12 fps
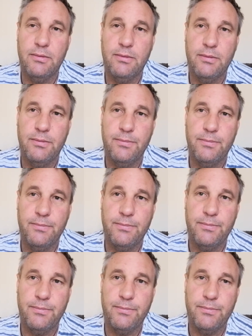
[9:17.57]

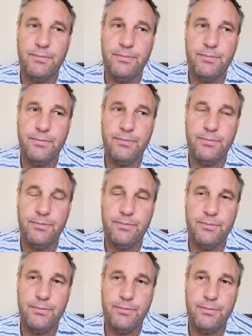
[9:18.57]

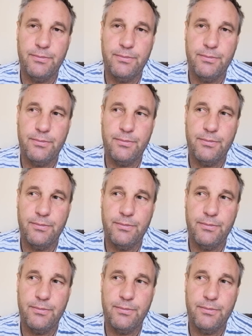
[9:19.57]
Nothing is said.